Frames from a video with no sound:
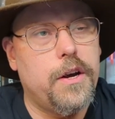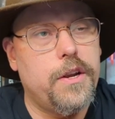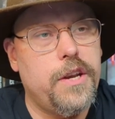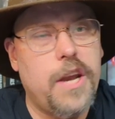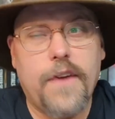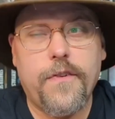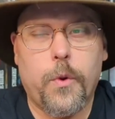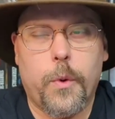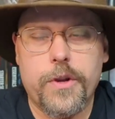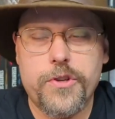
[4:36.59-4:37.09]

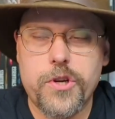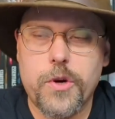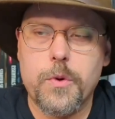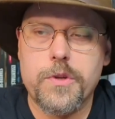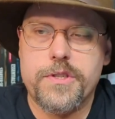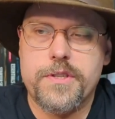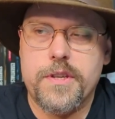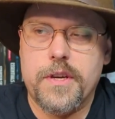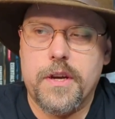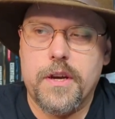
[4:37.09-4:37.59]
Neverwinter,
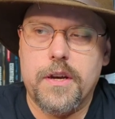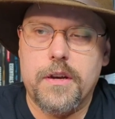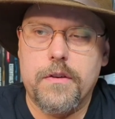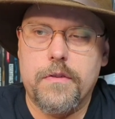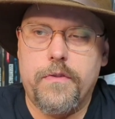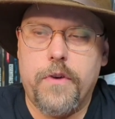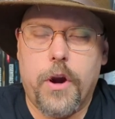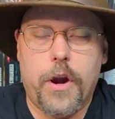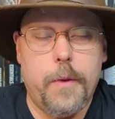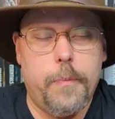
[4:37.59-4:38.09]
which is
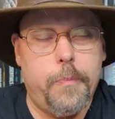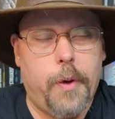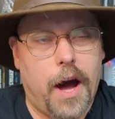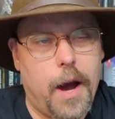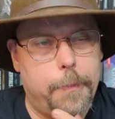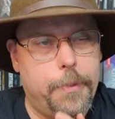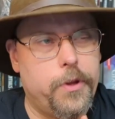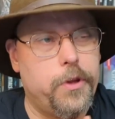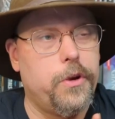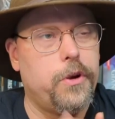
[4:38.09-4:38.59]
a very
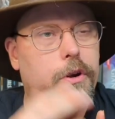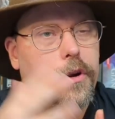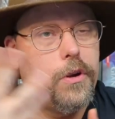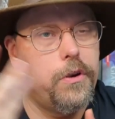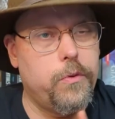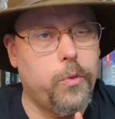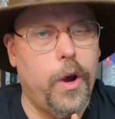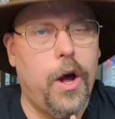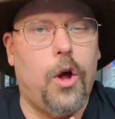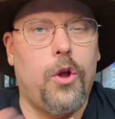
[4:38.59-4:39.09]

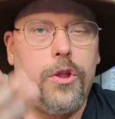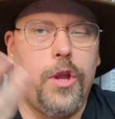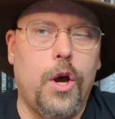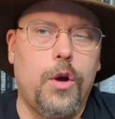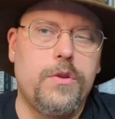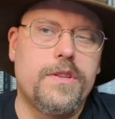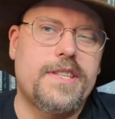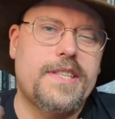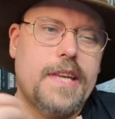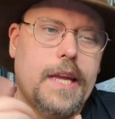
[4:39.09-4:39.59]
popular,
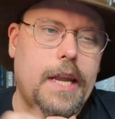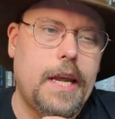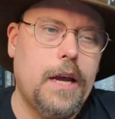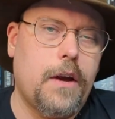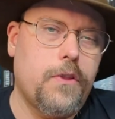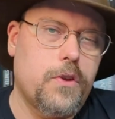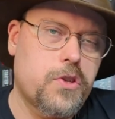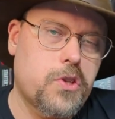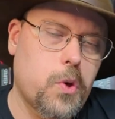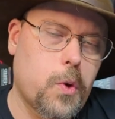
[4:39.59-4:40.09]
well-known city
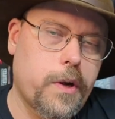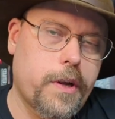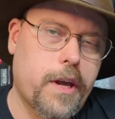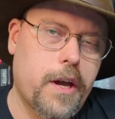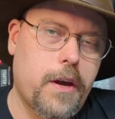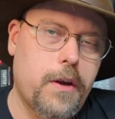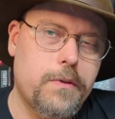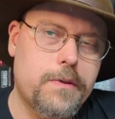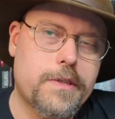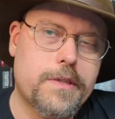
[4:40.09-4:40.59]
on the Sword
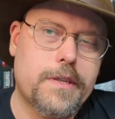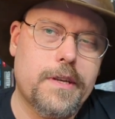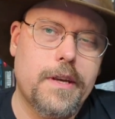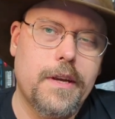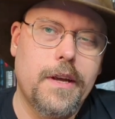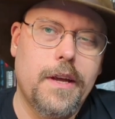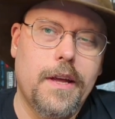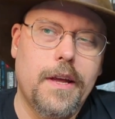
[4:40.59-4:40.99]
Coast.